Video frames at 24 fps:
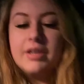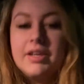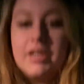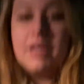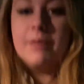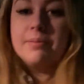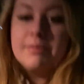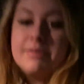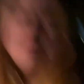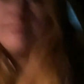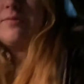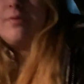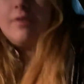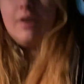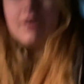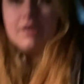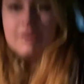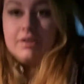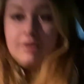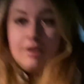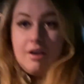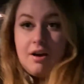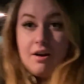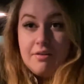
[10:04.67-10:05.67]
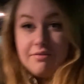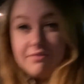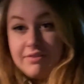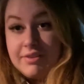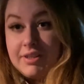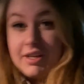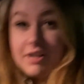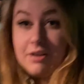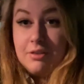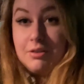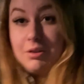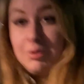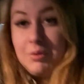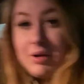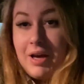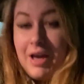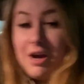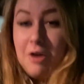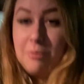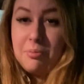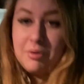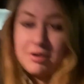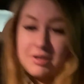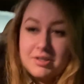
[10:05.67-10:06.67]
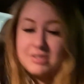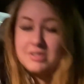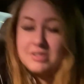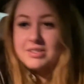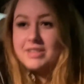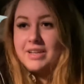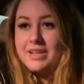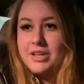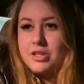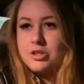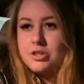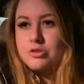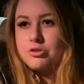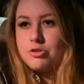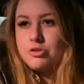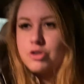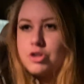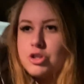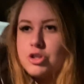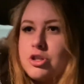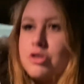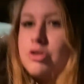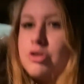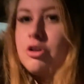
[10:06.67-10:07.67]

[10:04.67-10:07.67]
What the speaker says: keeps falling off and I don't know how, because it's like a suction